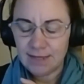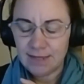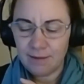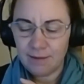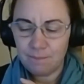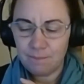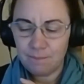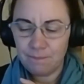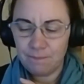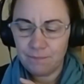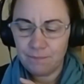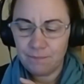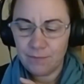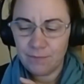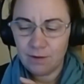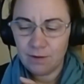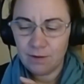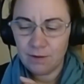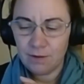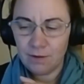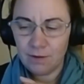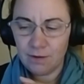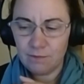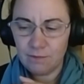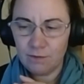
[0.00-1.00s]

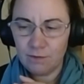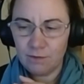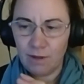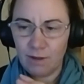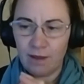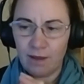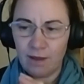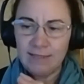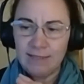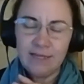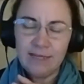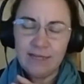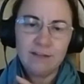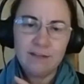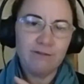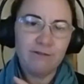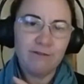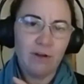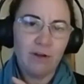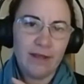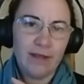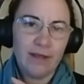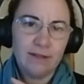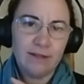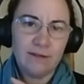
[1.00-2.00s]
identified that
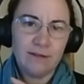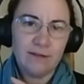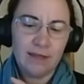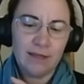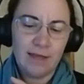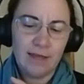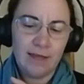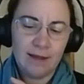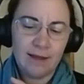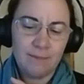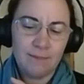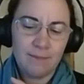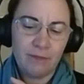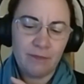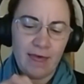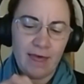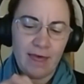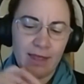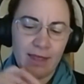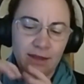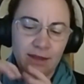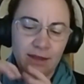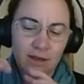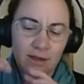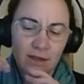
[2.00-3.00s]
if you
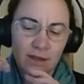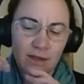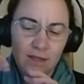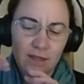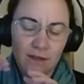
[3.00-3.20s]
actually